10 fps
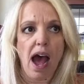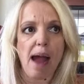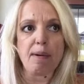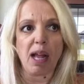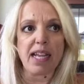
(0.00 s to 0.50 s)

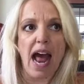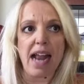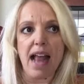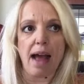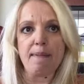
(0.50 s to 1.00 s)
I'm really
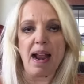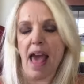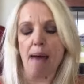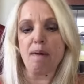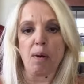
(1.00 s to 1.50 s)
not, I'm not
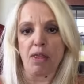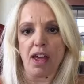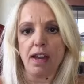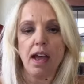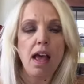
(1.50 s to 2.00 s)
happy with it.